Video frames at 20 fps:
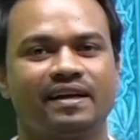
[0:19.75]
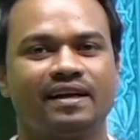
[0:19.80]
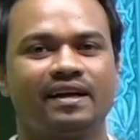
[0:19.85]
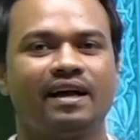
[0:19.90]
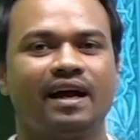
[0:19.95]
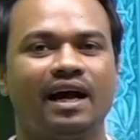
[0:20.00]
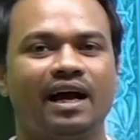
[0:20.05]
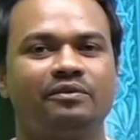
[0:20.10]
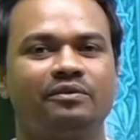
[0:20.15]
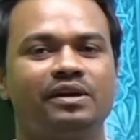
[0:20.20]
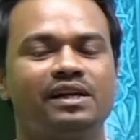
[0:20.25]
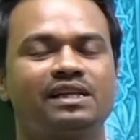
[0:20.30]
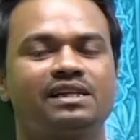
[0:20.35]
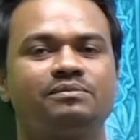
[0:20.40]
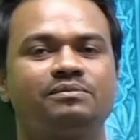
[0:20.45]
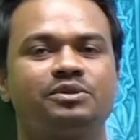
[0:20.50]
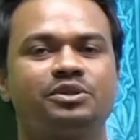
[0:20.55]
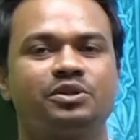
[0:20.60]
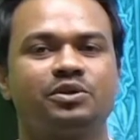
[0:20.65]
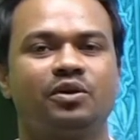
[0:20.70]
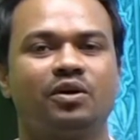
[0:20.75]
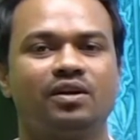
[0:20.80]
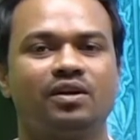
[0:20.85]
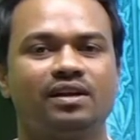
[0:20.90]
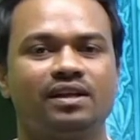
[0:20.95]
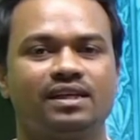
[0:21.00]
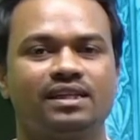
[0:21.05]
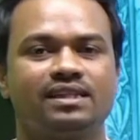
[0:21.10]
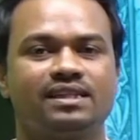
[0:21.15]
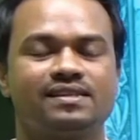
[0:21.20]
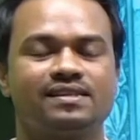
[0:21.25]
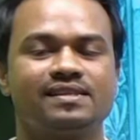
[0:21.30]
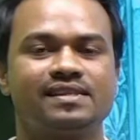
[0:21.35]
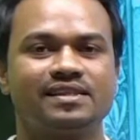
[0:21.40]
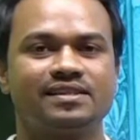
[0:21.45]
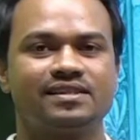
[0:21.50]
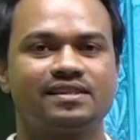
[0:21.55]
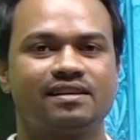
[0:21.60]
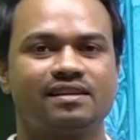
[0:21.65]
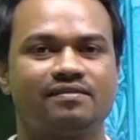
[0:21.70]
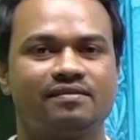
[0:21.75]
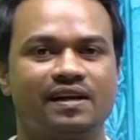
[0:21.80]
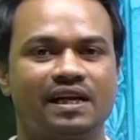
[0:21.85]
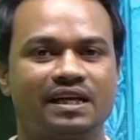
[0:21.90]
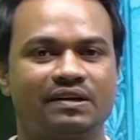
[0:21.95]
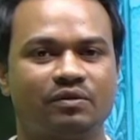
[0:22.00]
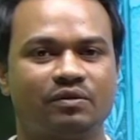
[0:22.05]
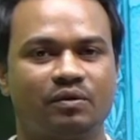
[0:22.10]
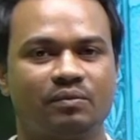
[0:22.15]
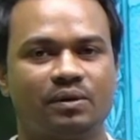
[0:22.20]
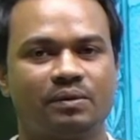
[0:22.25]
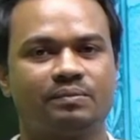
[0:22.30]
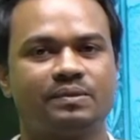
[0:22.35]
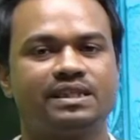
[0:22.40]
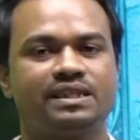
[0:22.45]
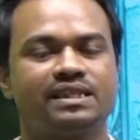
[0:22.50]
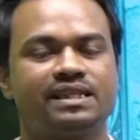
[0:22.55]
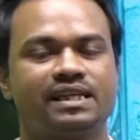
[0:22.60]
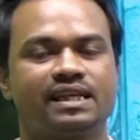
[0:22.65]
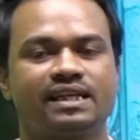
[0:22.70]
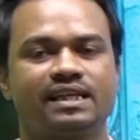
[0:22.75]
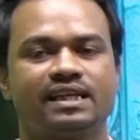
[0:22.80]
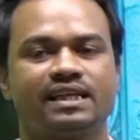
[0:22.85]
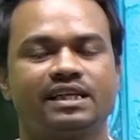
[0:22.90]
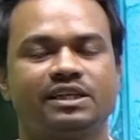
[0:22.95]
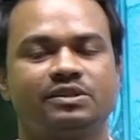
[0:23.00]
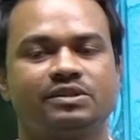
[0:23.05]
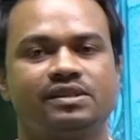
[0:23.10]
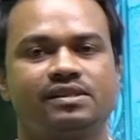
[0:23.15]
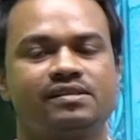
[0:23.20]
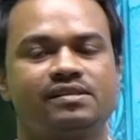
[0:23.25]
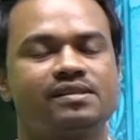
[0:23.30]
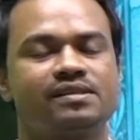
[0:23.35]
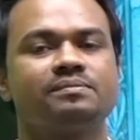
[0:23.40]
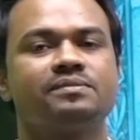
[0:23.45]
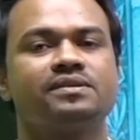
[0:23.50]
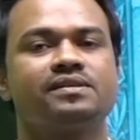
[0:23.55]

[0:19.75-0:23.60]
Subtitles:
I welcome you all in this digital platform of integrated edu systems.